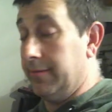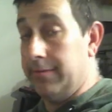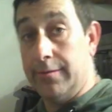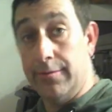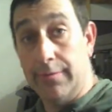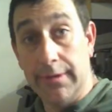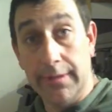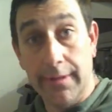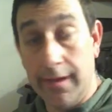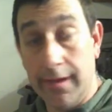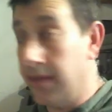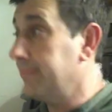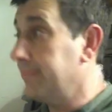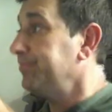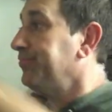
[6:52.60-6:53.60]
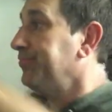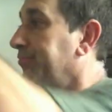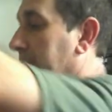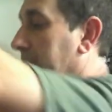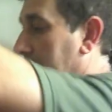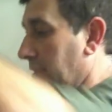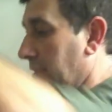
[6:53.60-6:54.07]
don't need that.
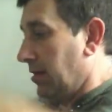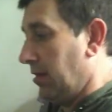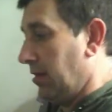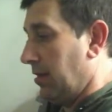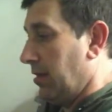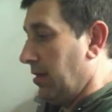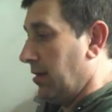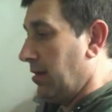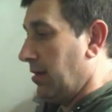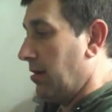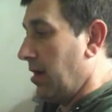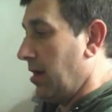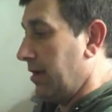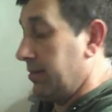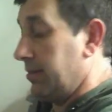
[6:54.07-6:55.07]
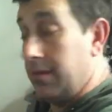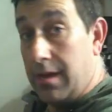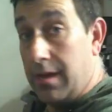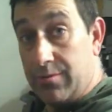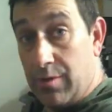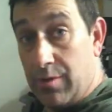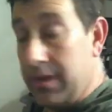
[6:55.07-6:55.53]
All right, you
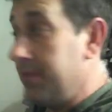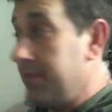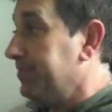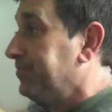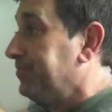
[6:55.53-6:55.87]
guys ready?